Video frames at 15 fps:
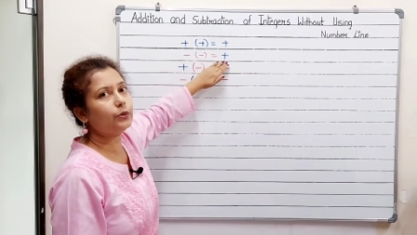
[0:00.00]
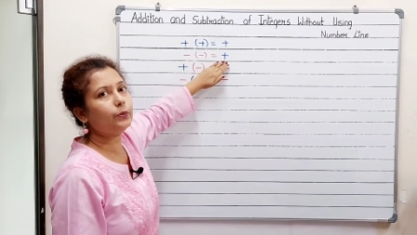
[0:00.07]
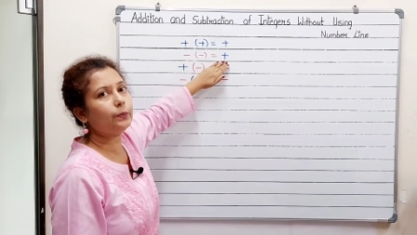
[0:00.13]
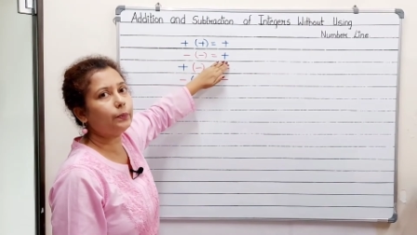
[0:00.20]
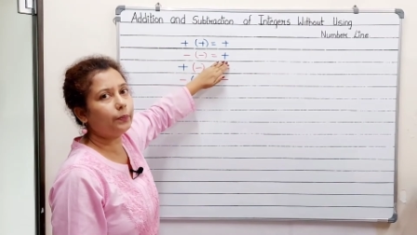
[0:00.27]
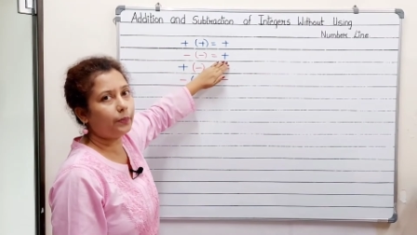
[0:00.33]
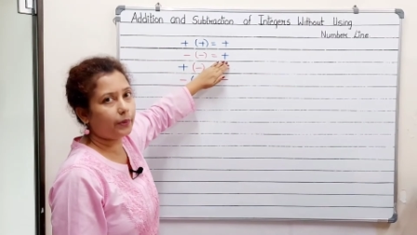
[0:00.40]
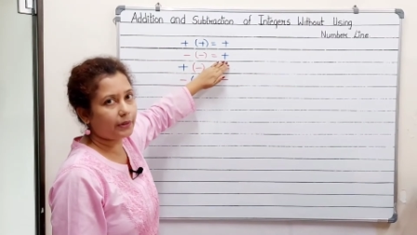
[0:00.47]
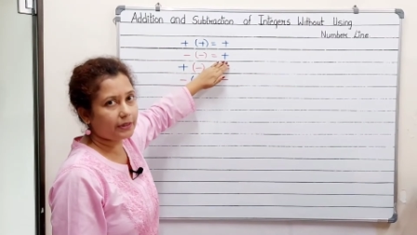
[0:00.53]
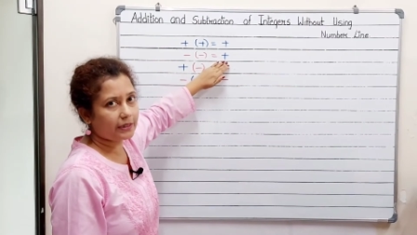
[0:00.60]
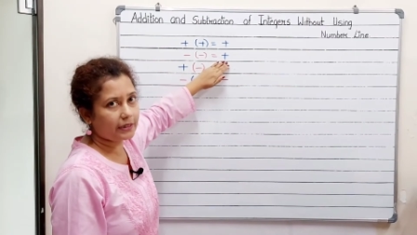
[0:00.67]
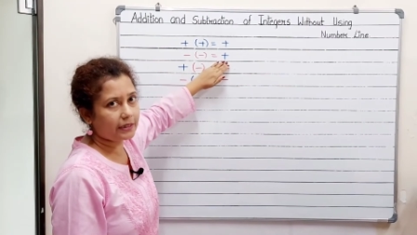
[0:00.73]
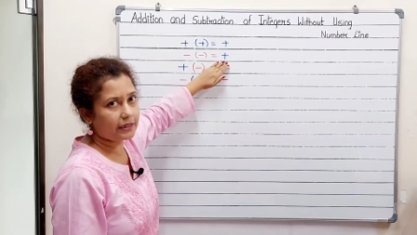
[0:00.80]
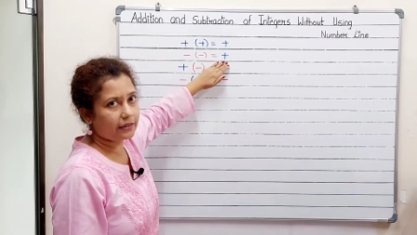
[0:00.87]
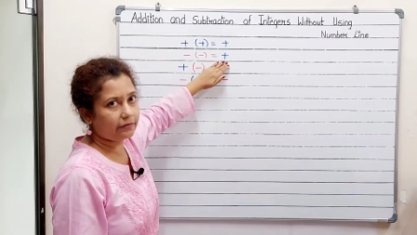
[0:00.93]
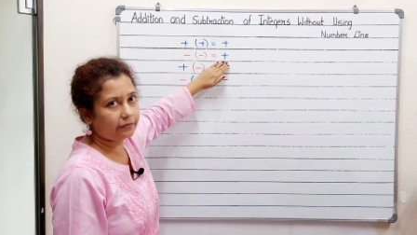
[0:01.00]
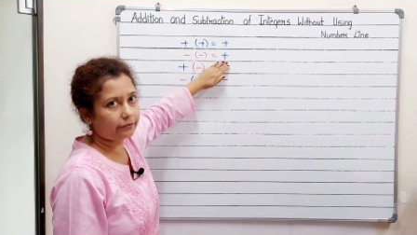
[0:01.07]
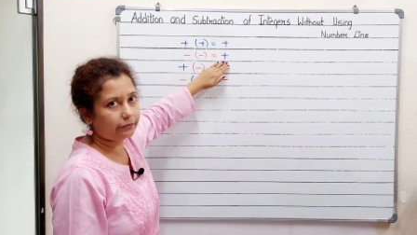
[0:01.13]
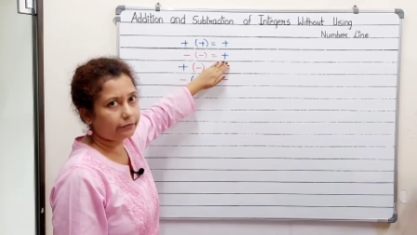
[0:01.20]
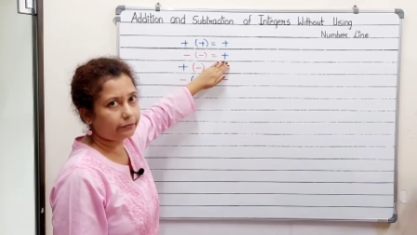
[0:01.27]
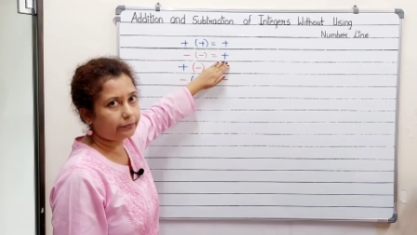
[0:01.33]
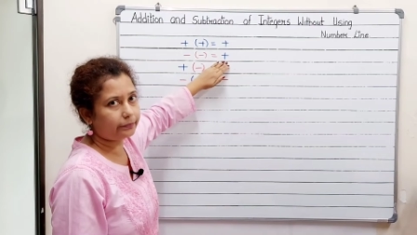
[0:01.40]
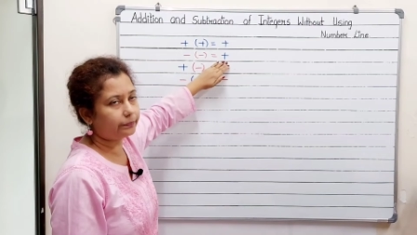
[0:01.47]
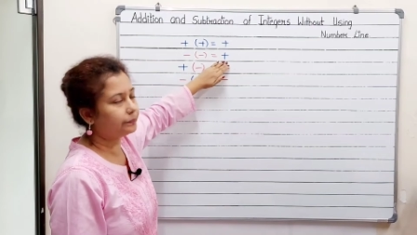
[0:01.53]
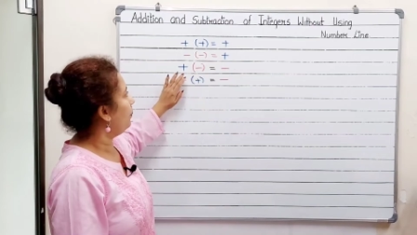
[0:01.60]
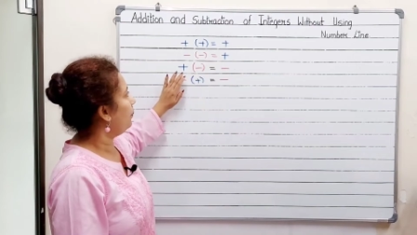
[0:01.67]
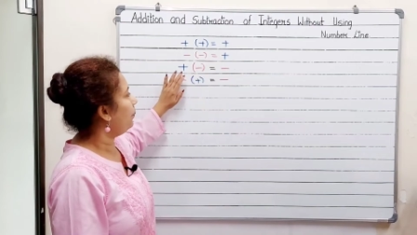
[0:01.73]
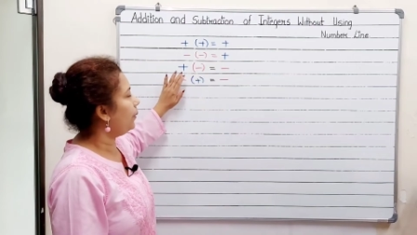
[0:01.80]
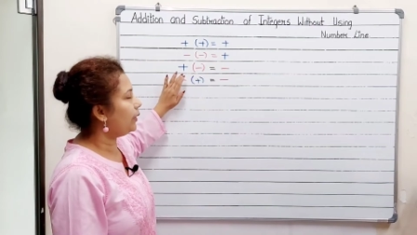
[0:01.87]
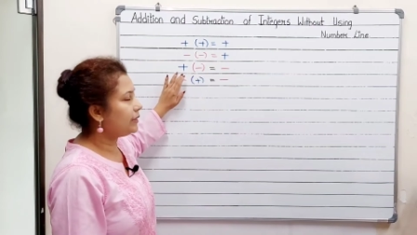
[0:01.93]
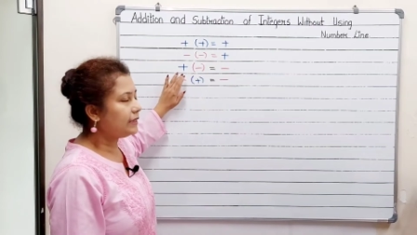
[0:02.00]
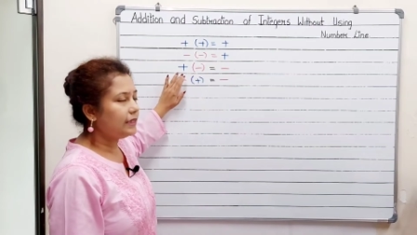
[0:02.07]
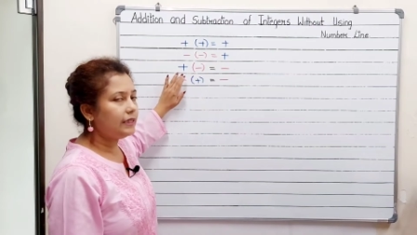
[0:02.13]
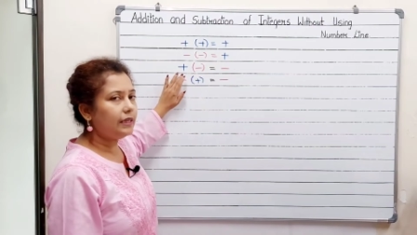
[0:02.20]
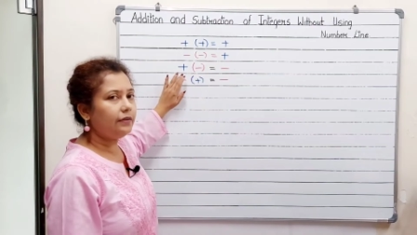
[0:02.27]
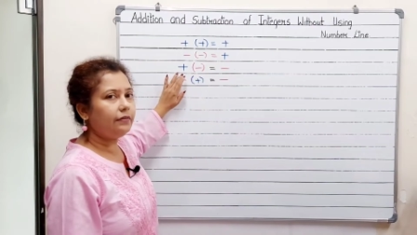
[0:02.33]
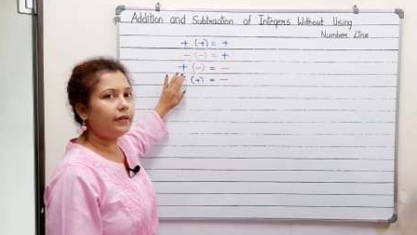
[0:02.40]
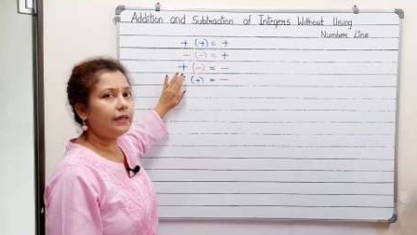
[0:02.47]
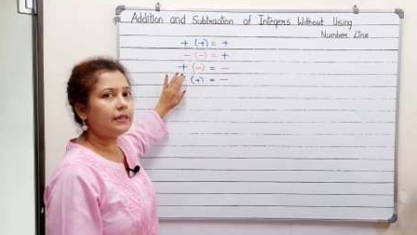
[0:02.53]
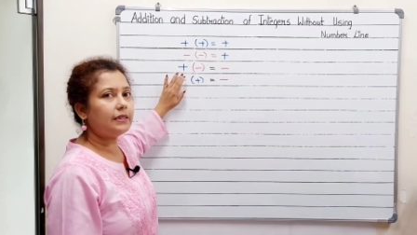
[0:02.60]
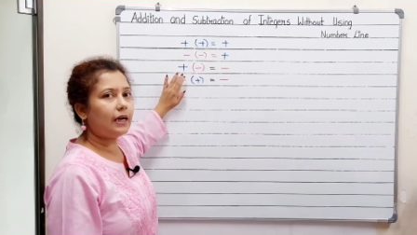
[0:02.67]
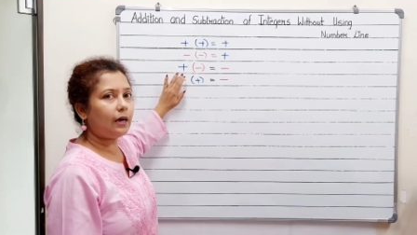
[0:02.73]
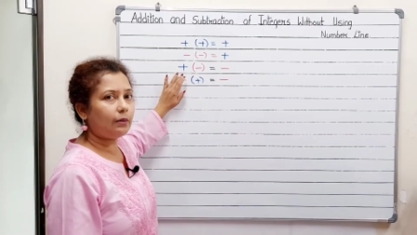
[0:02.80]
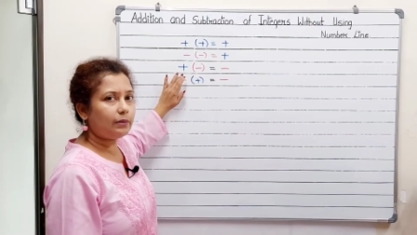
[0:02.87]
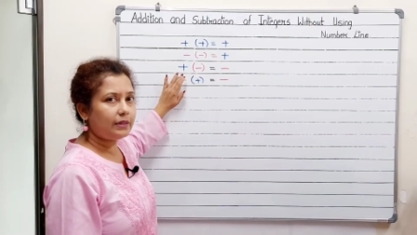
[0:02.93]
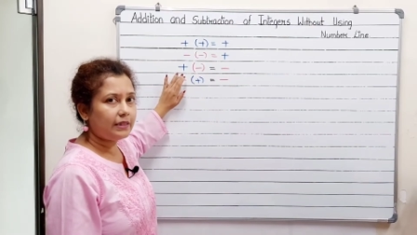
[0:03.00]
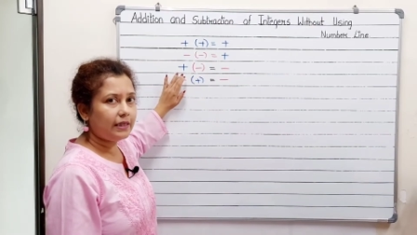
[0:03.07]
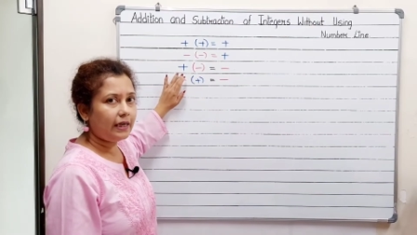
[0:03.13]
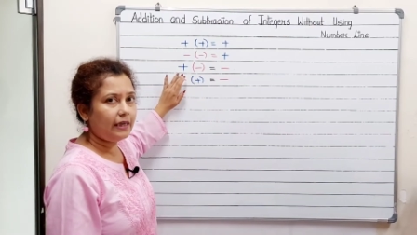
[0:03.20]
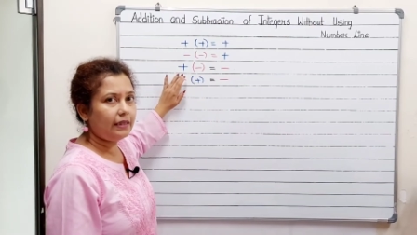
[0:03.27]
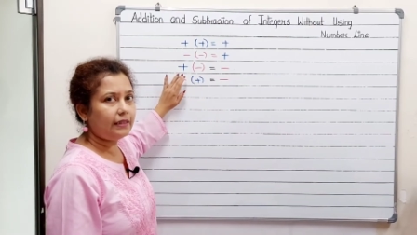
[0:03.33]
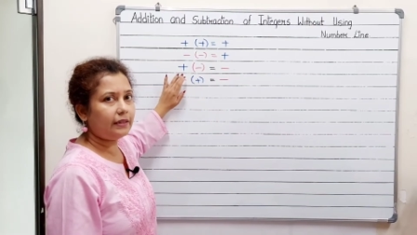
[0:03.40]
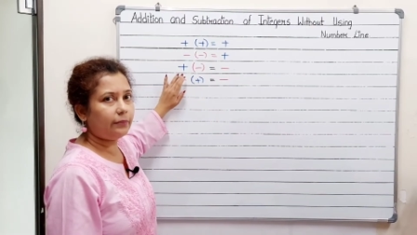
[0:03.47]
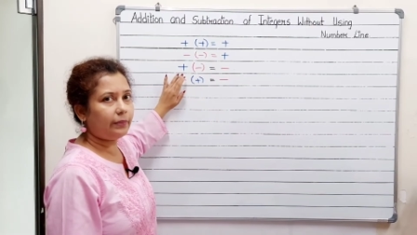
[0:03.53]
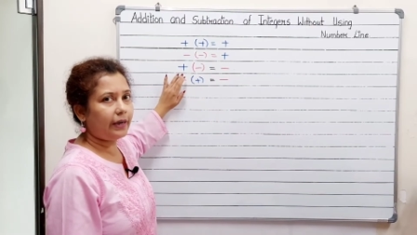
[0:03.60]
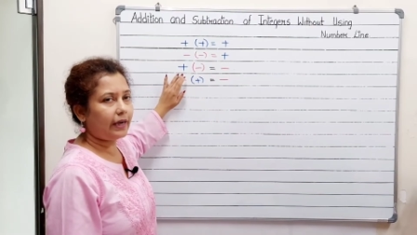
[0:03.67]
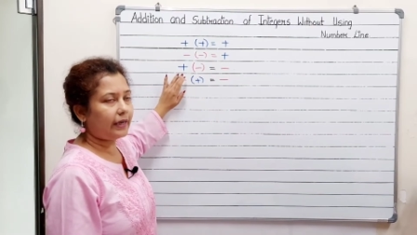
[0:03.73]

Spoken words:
to positive. Positive is outside the